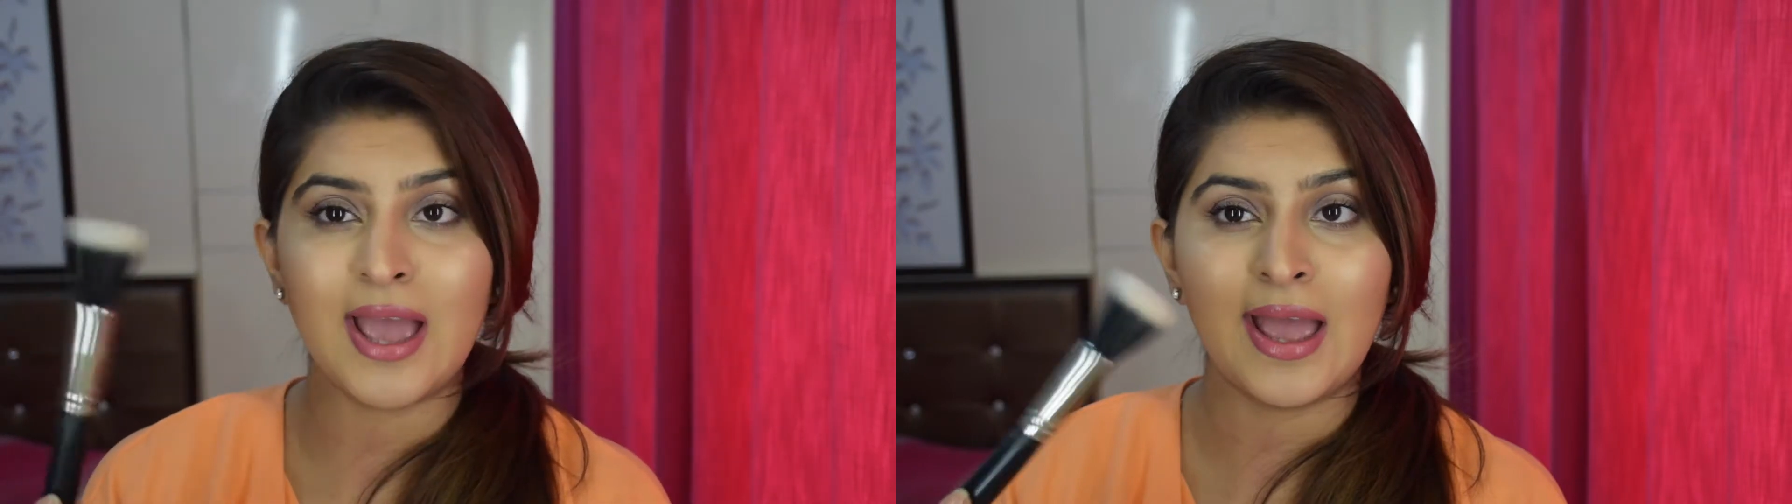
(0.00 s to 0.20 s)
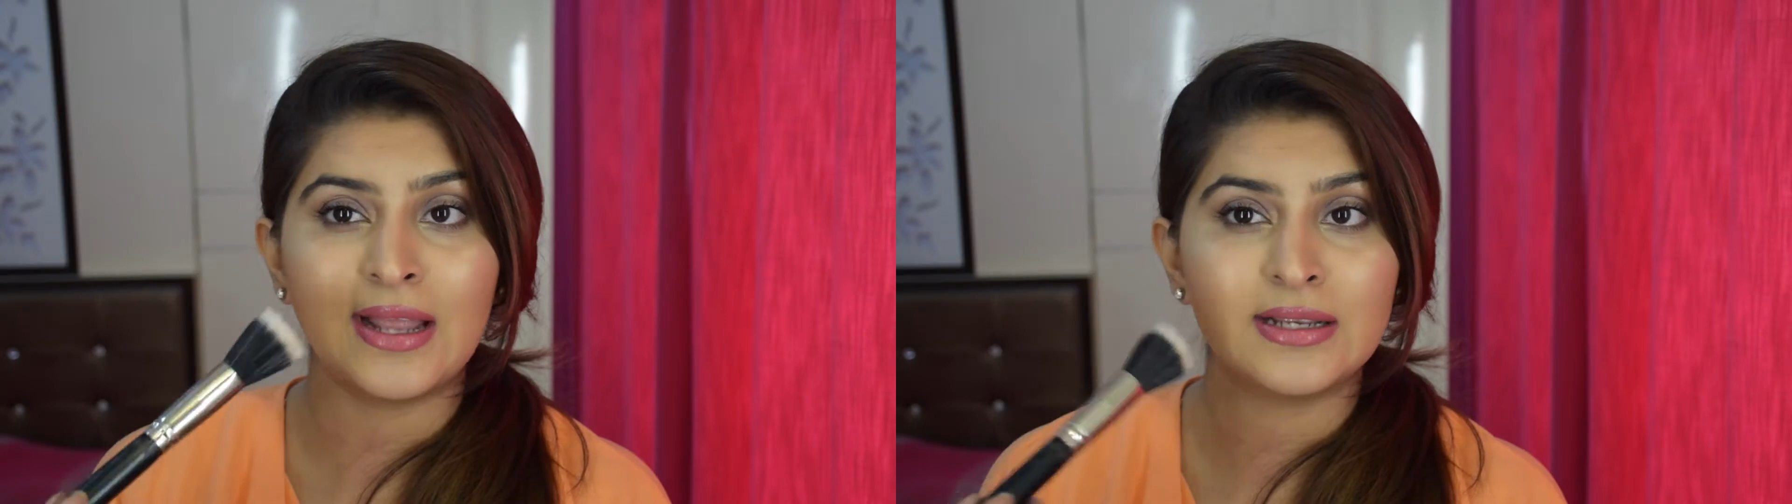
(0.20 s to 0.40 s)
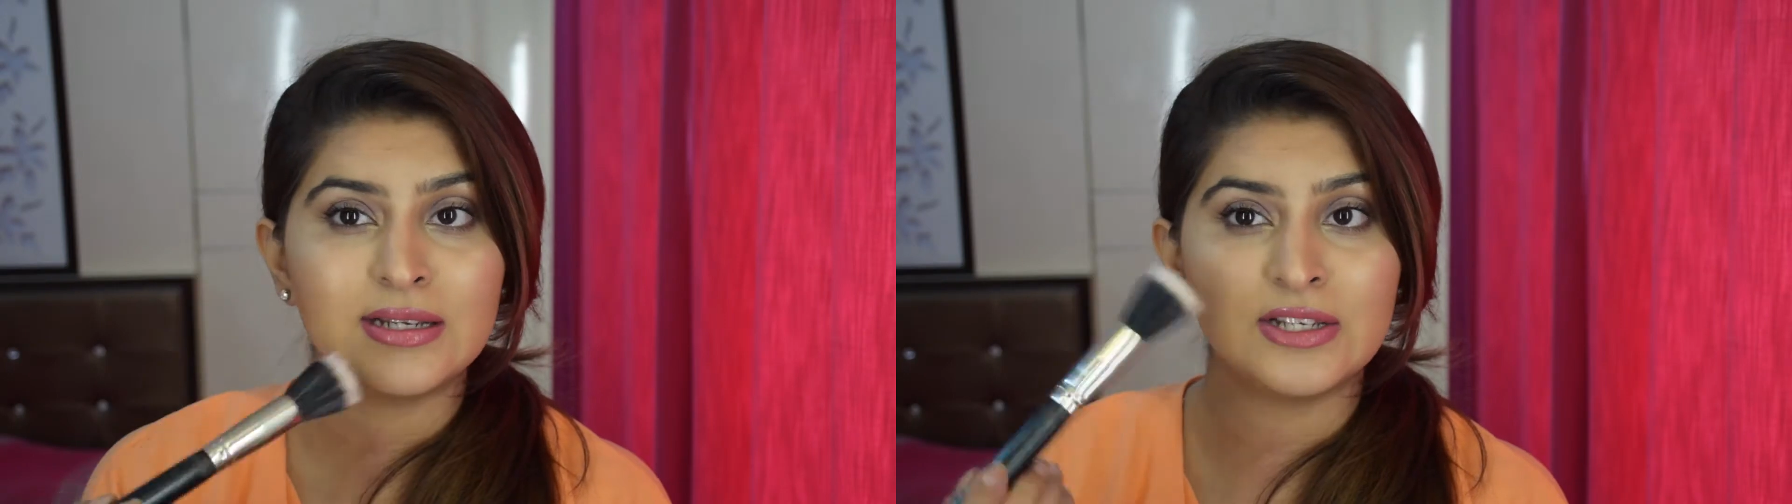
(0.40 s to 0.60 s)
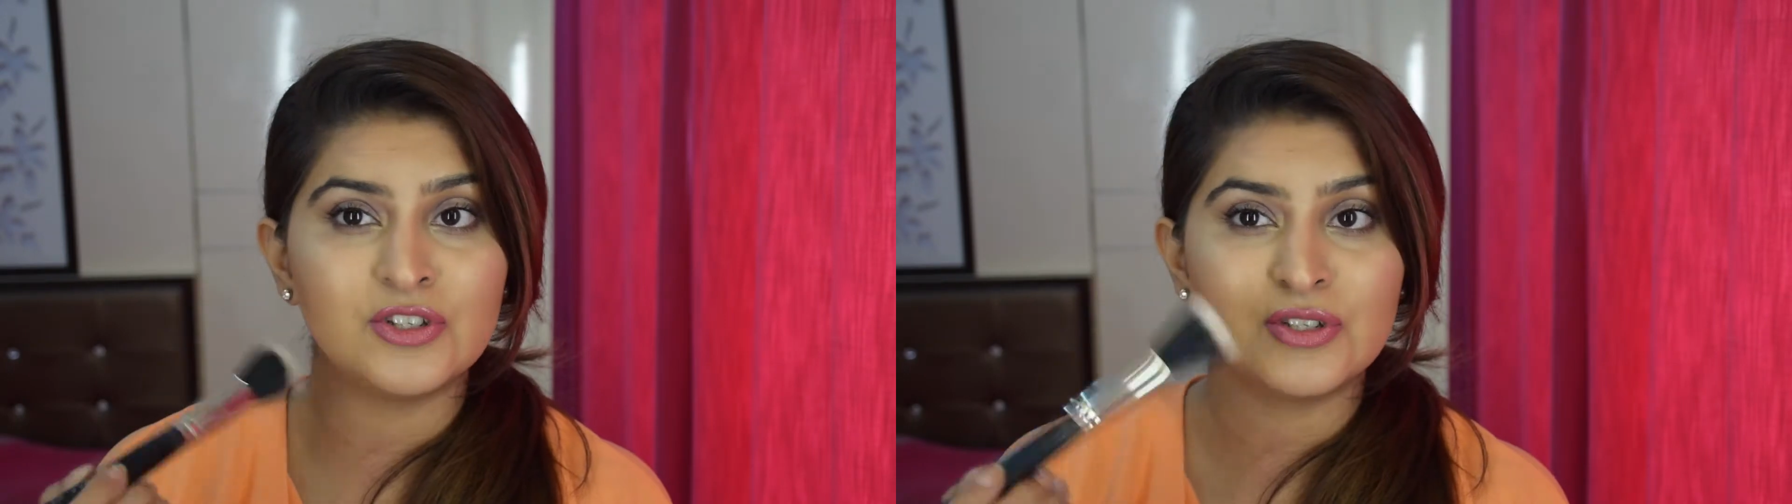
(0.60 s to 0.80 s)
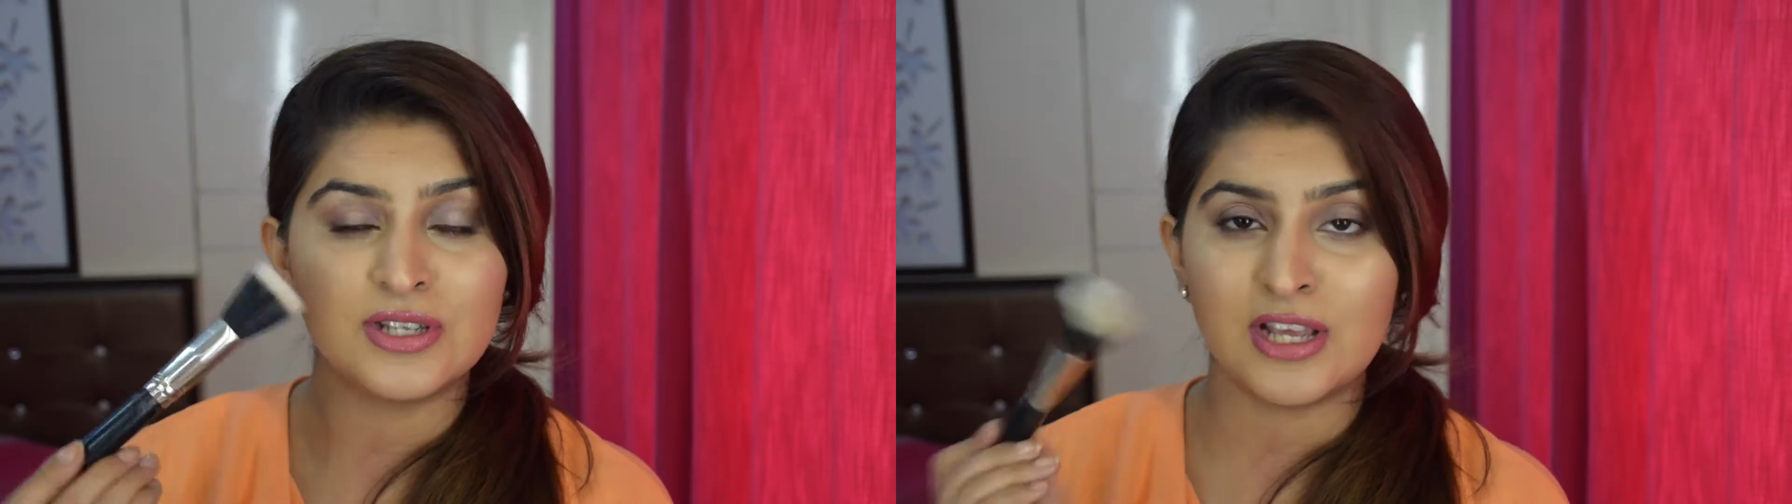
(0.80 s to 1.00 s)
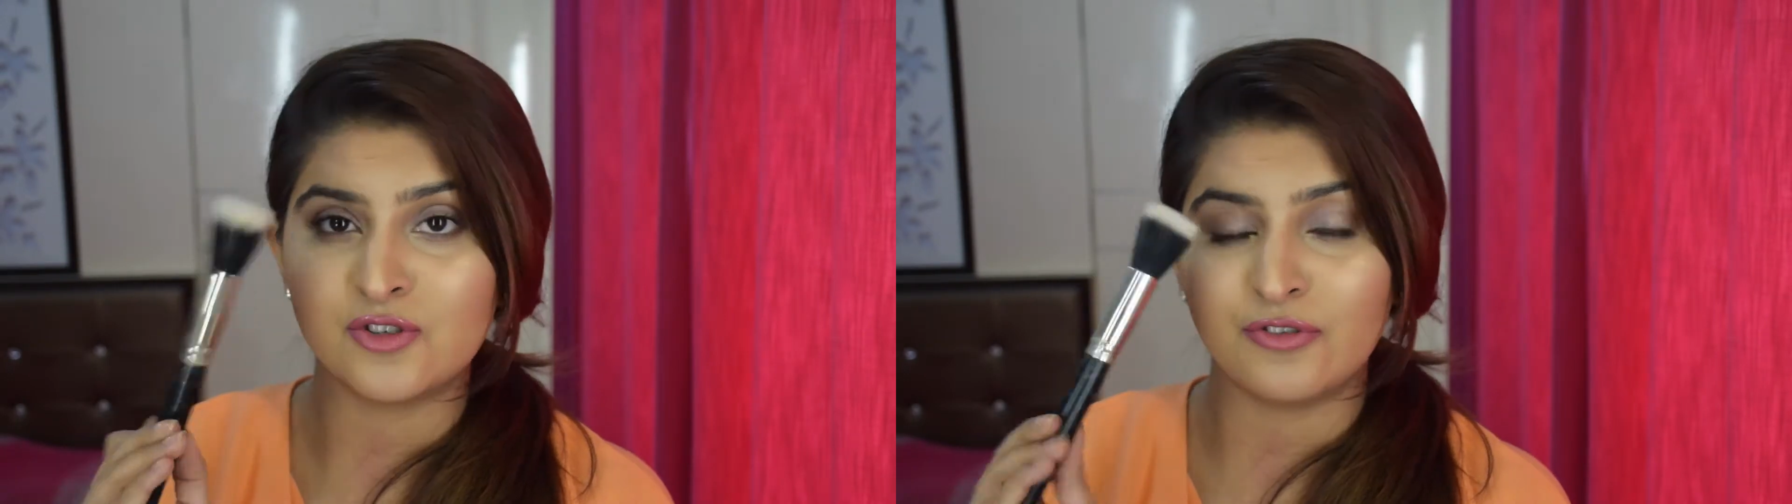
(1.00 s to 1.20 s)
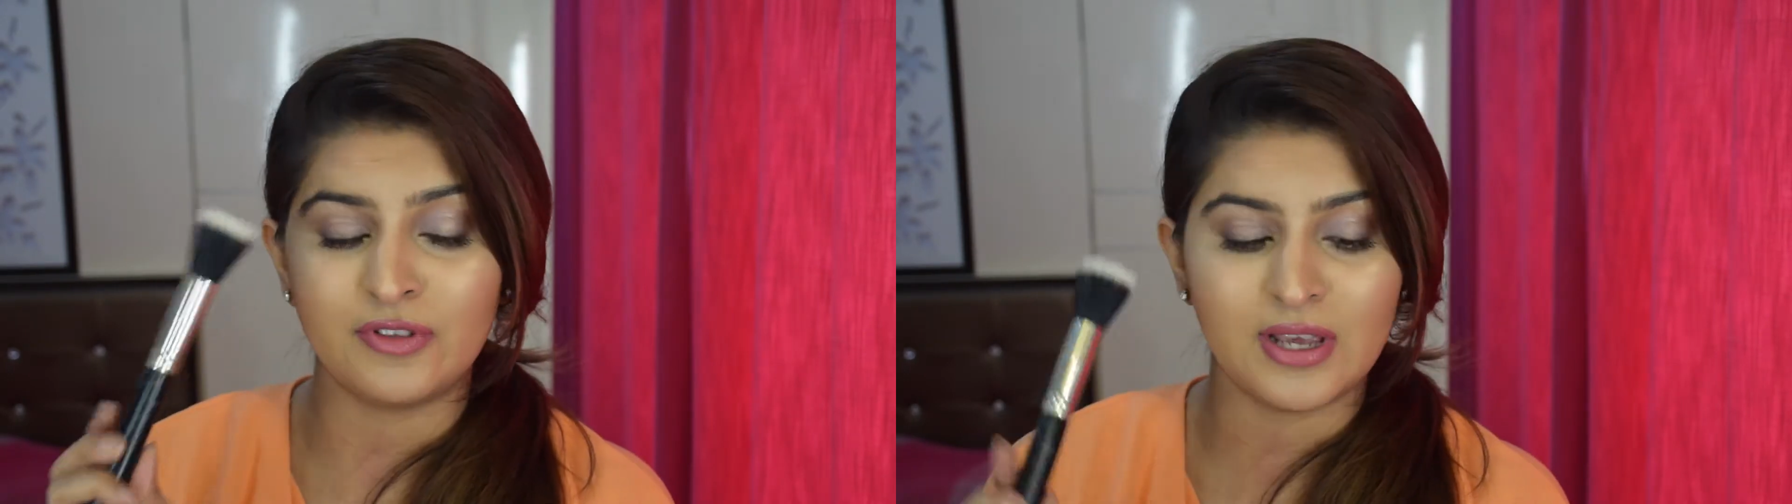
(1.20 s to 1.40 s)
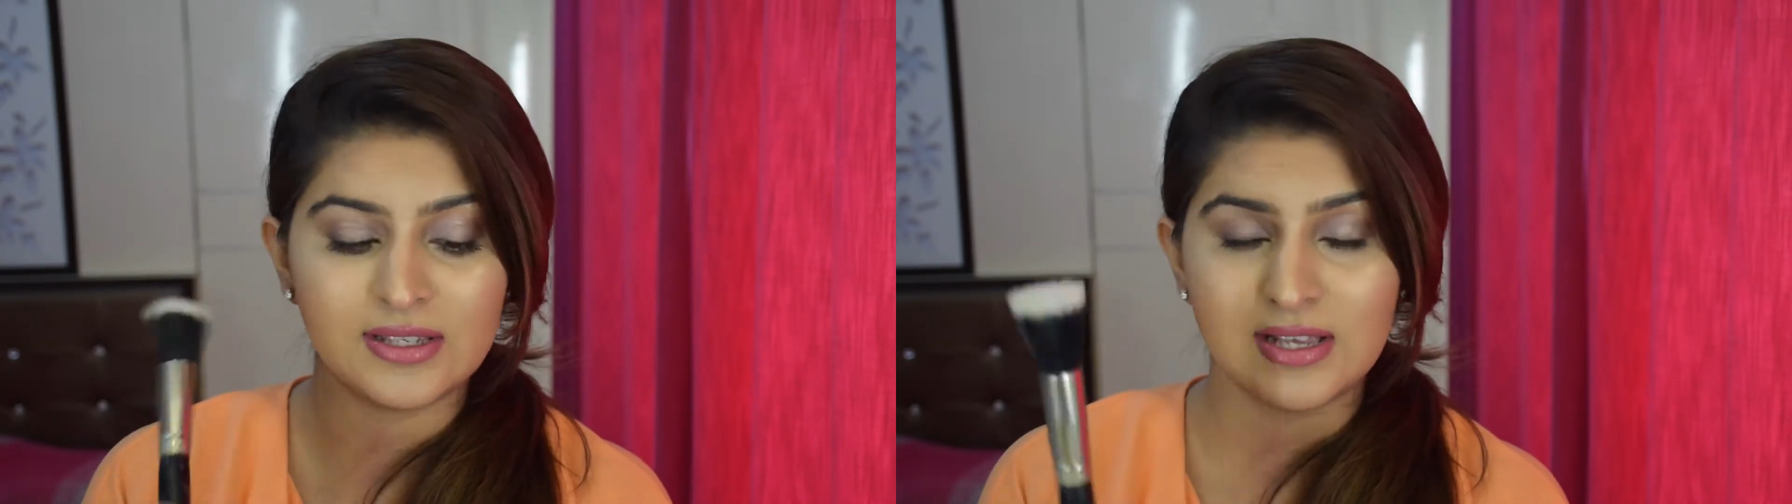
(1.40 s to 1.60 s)
and it just takes off
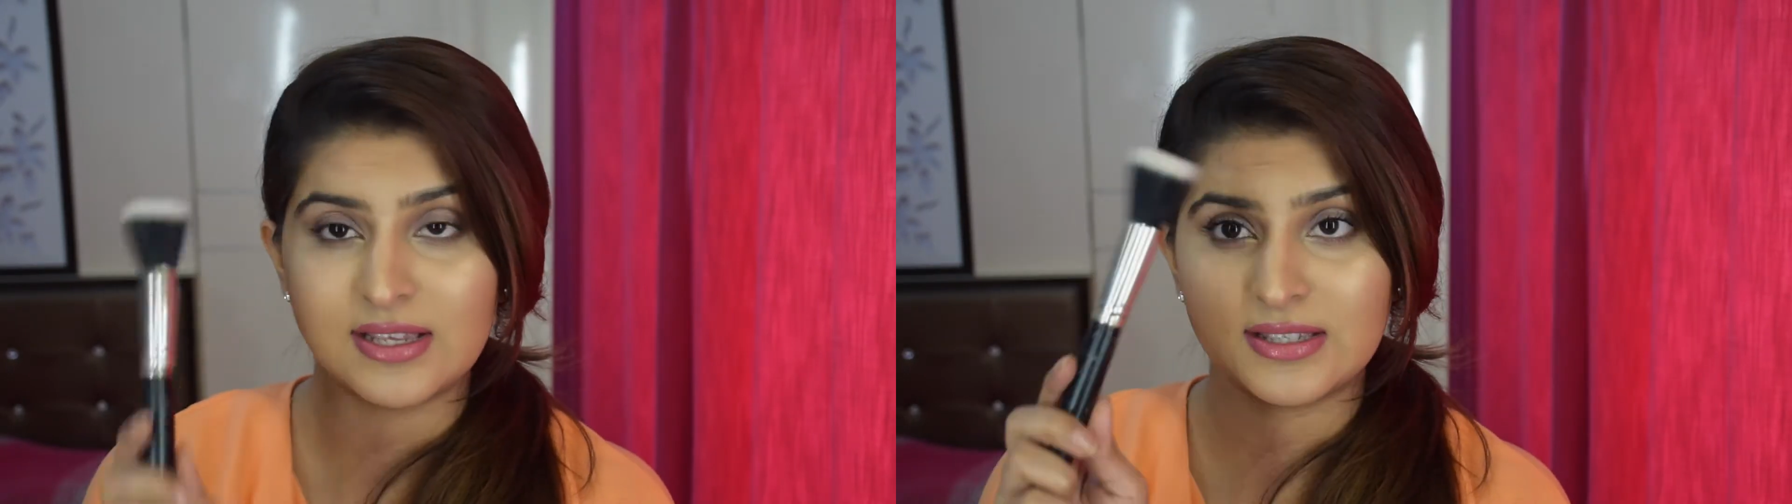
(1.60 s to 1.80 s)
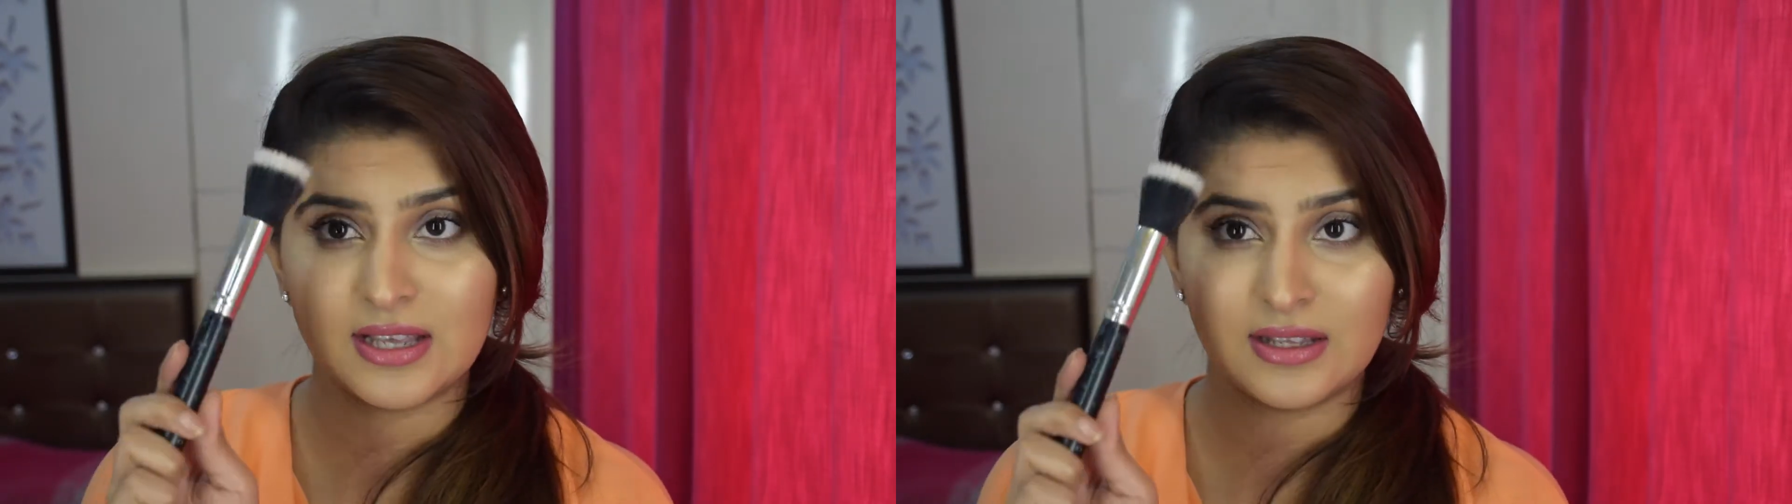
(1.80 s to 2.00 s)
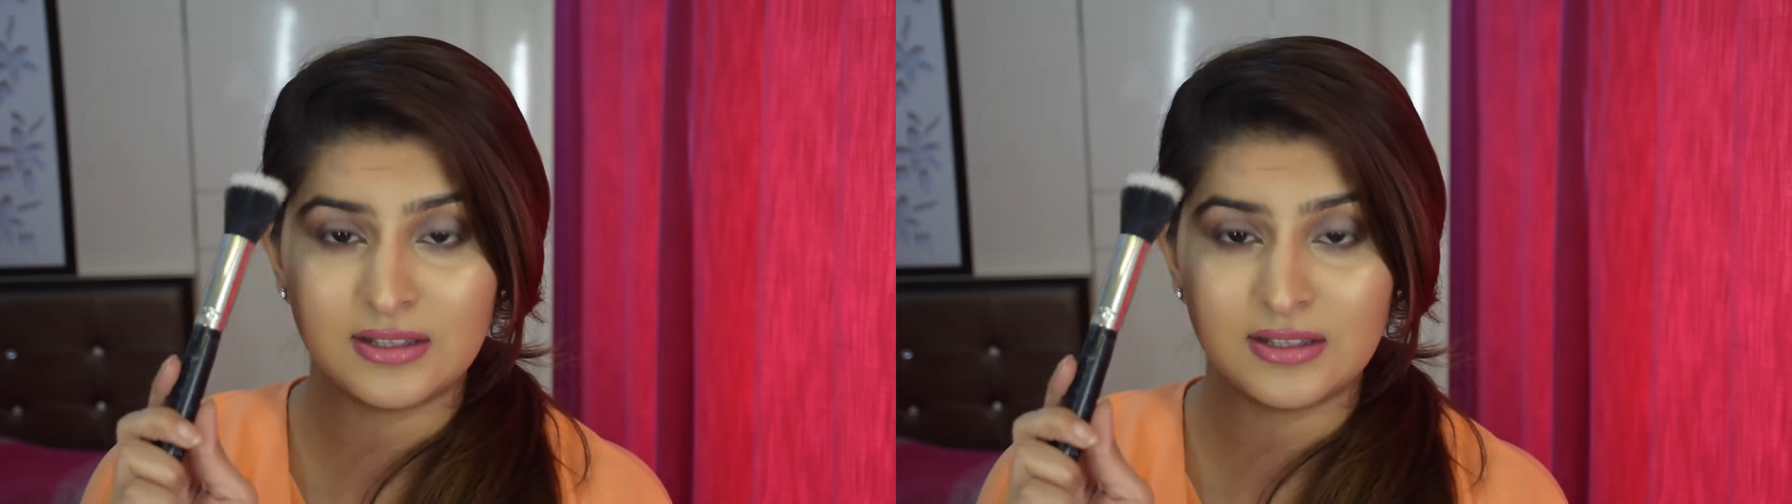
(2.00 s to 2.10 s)
the excess.